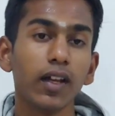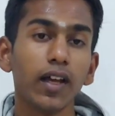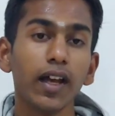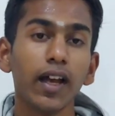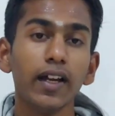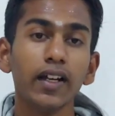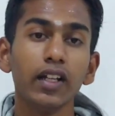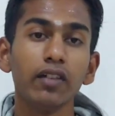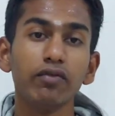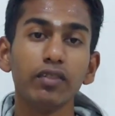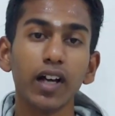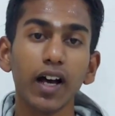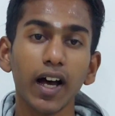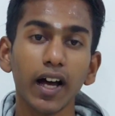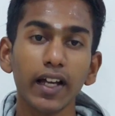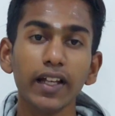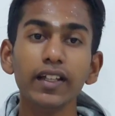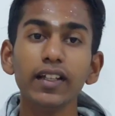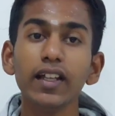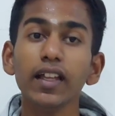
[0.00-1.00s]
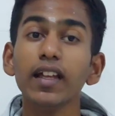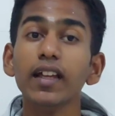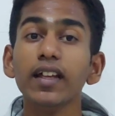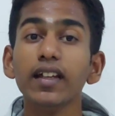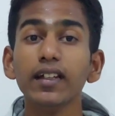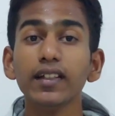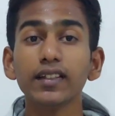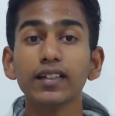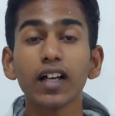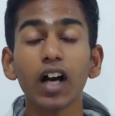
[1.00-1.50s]
And if the
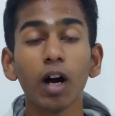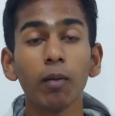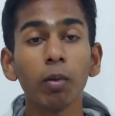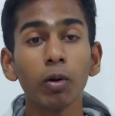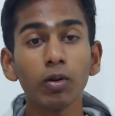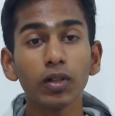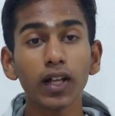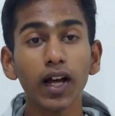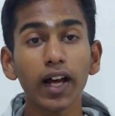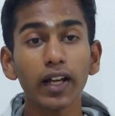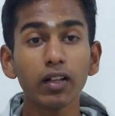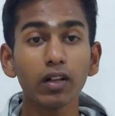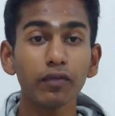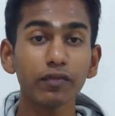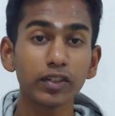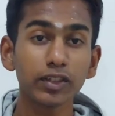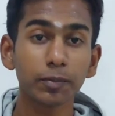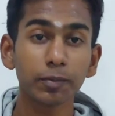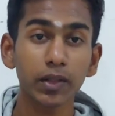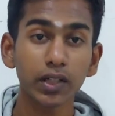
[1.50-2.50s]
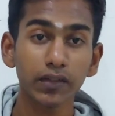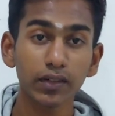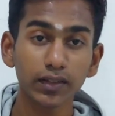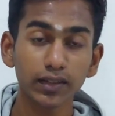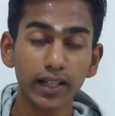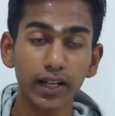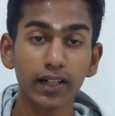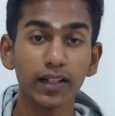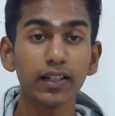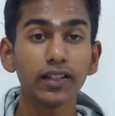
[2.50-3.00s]
high is above the high of its
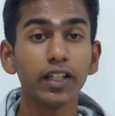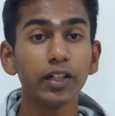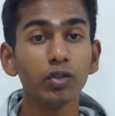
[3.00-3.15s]
previous candle,